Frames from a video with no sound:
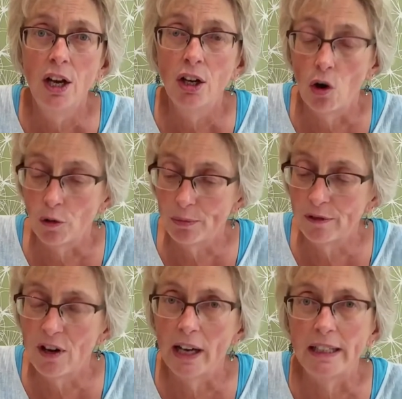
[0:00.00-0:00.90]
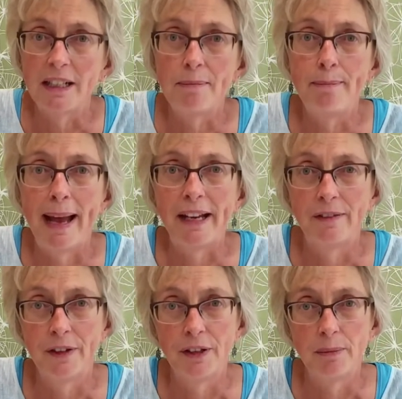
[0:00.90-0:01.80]
God provided manna
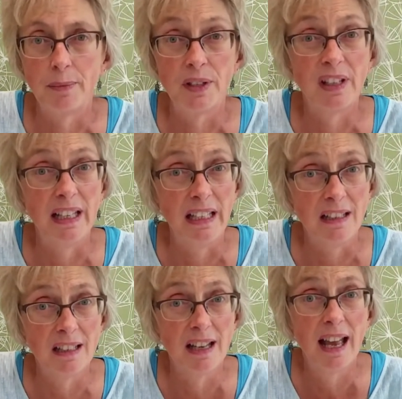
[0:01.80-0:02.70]
for them to eat